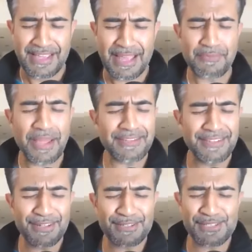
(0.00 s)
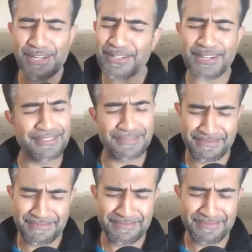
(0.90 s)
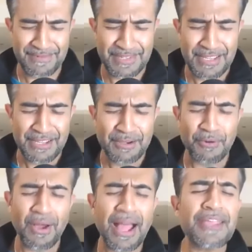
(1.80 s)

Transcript: And my dear children, why